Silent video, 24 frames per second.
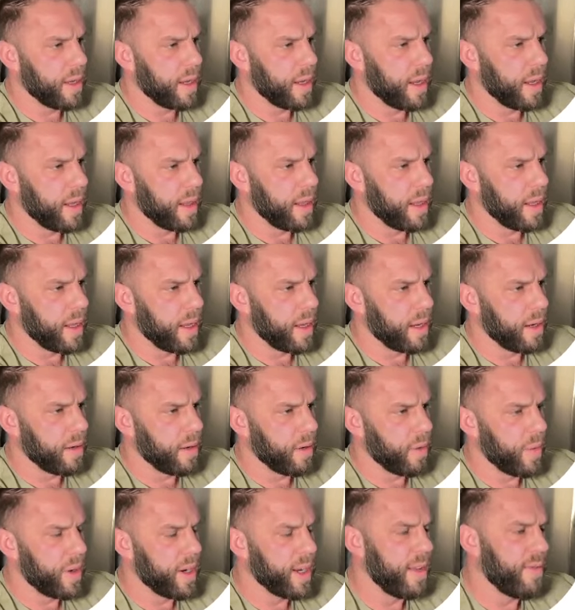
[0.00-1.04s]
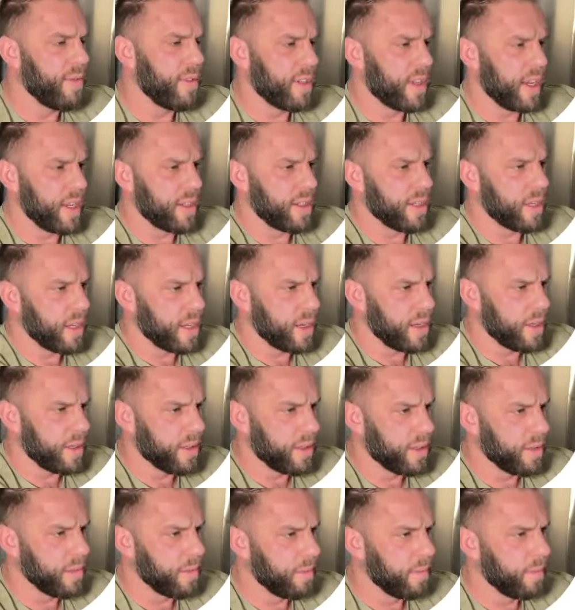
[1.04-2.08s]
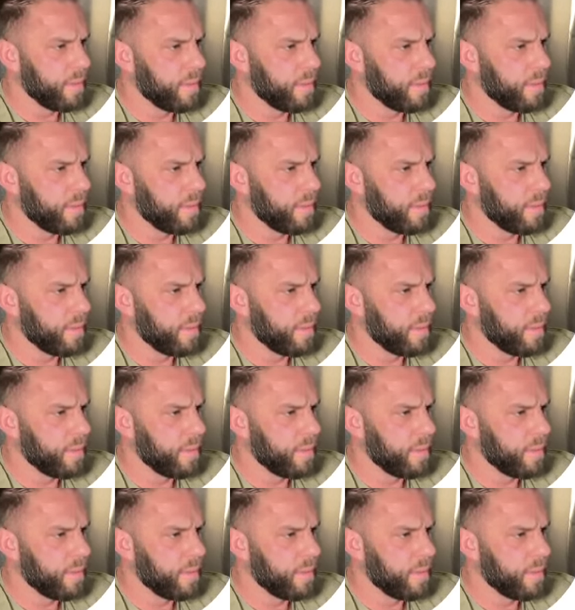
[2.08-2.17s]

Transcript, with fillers: And then, or we could even say skills.